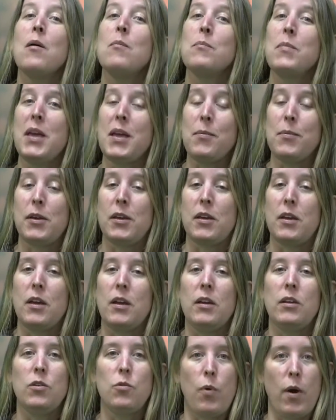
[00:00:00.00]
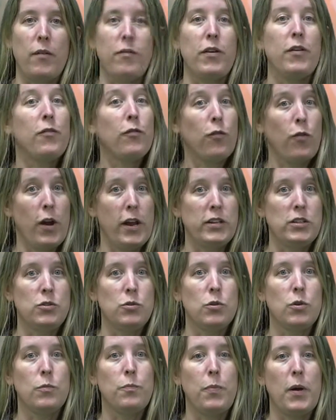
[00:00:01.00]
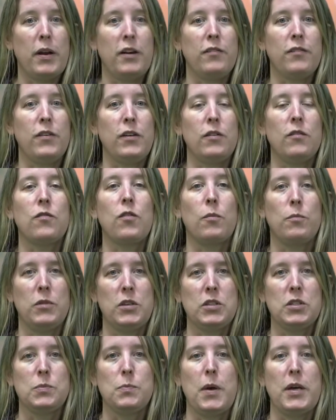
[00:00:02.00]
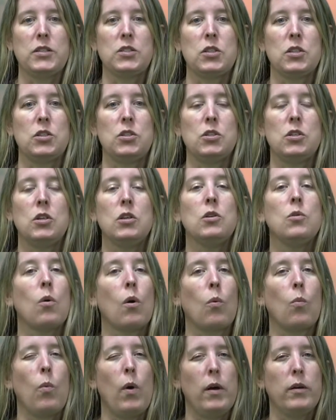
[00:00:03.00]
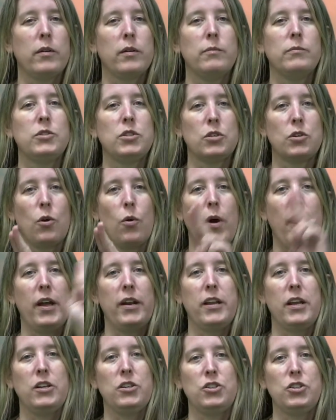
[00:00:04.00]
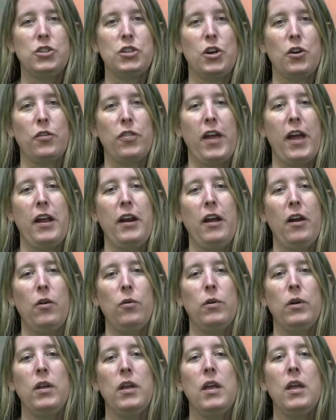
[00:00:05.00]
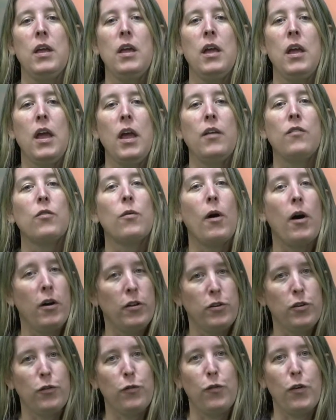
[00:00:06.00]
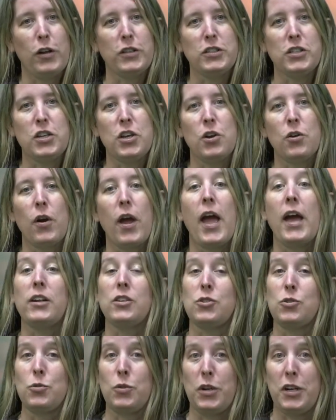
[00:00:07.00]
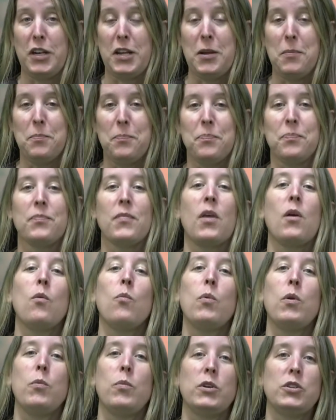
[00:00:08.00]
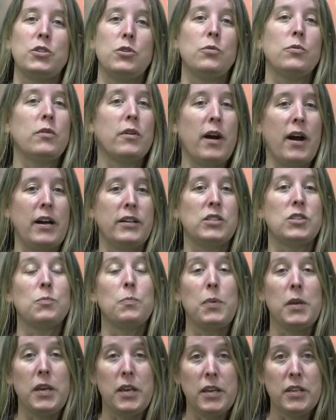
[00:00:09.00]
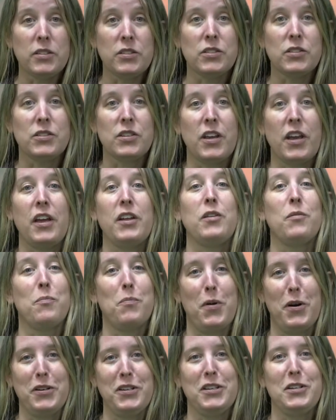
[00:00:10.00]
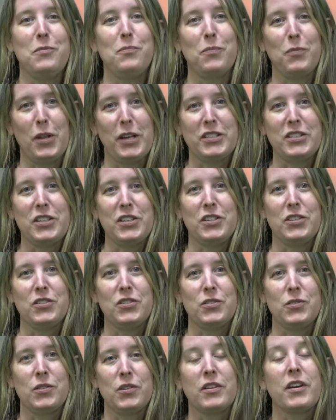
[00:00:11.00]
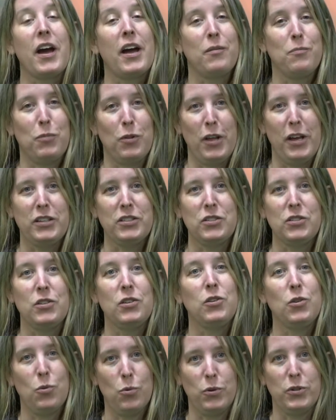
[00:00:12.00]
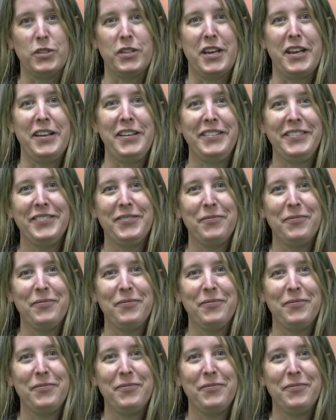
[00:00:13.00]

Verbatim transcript: Maybe you have a friend who could benefit from this message. You are welcome to go ahead and share that out. And for all your friends here at Trinity, we wish you God's peace and abundant blessings. God bless your day.